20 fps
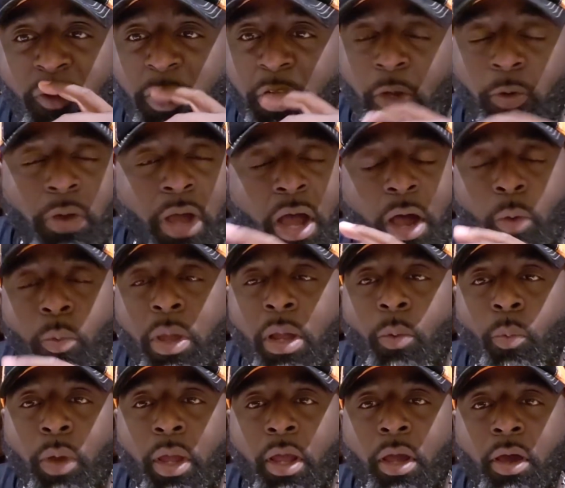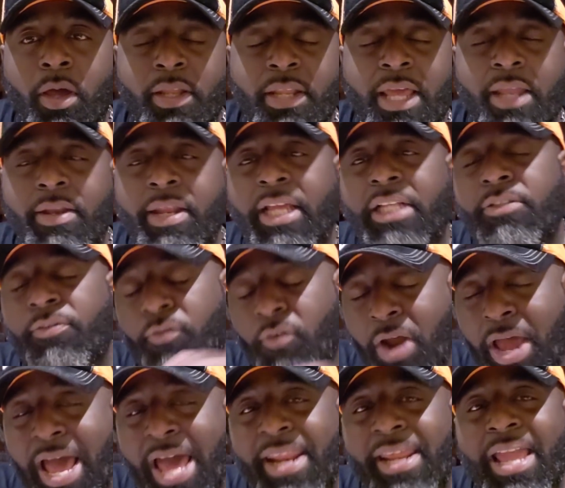All went well. And then next
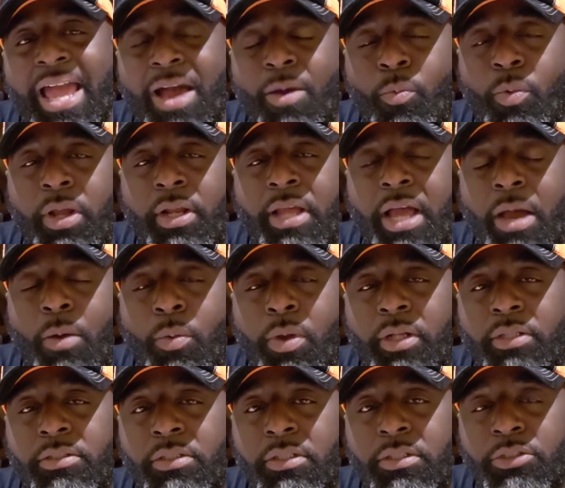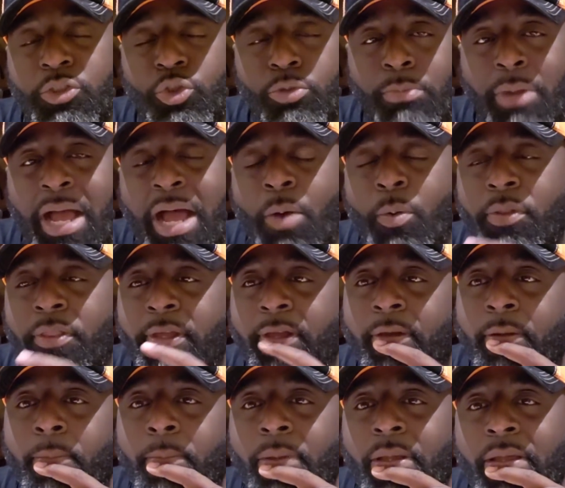Friday I went to Jumu'ah with
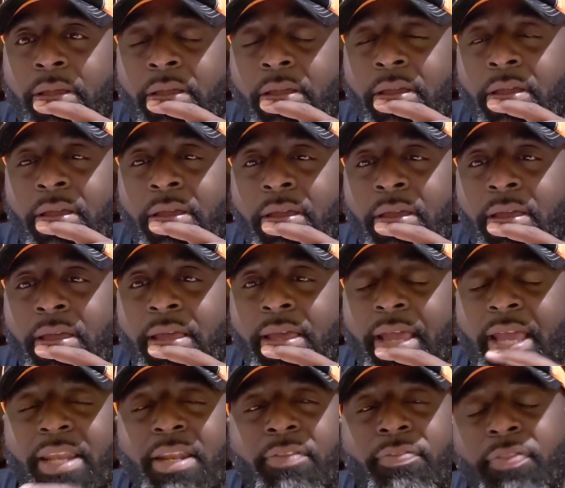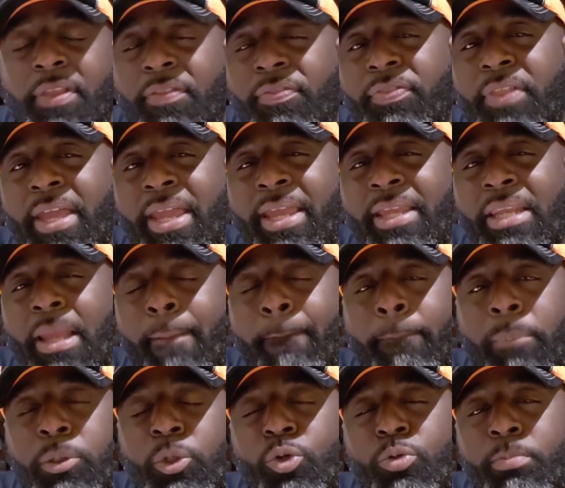him. And the thing that
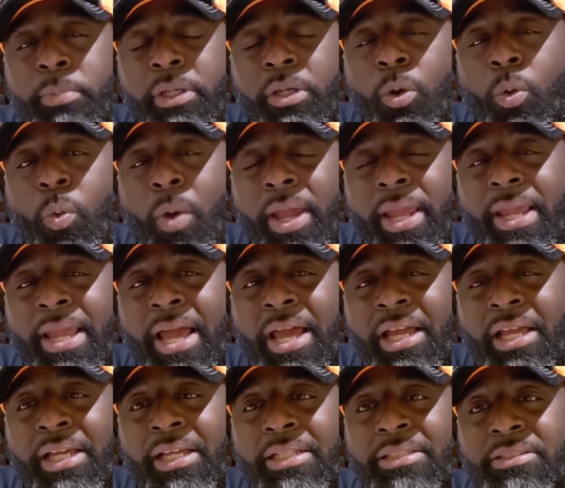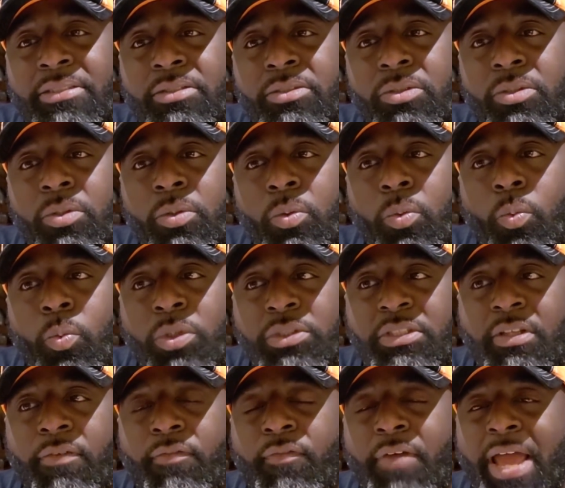blew me away, guys, was
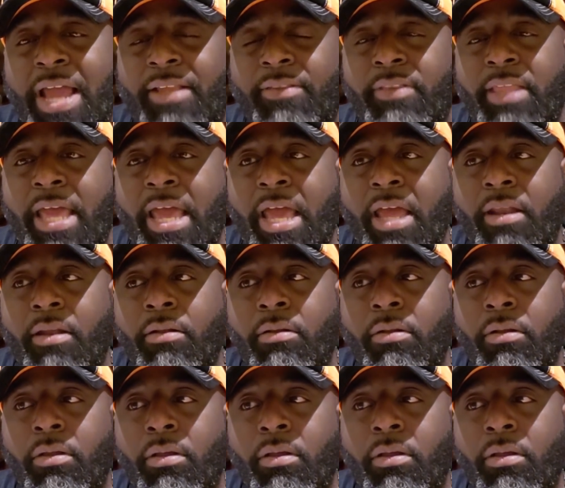the fact that